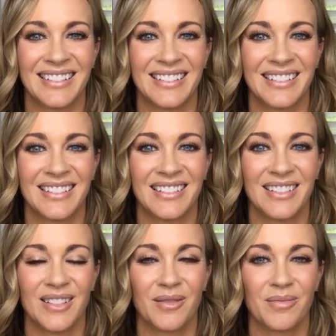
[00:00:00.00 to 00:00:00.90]

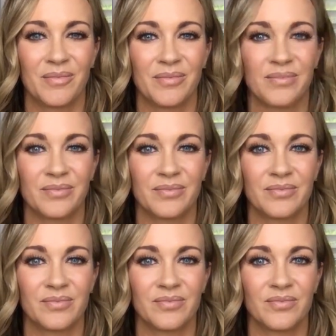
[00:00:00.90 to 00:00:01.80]

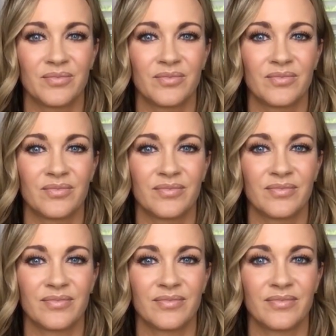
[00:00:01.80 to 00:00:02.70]

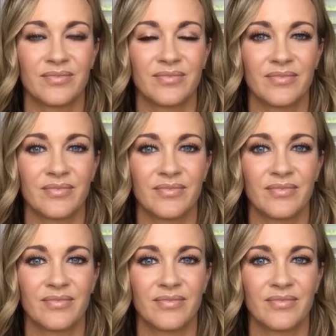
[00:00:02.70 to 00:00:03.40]
(silent)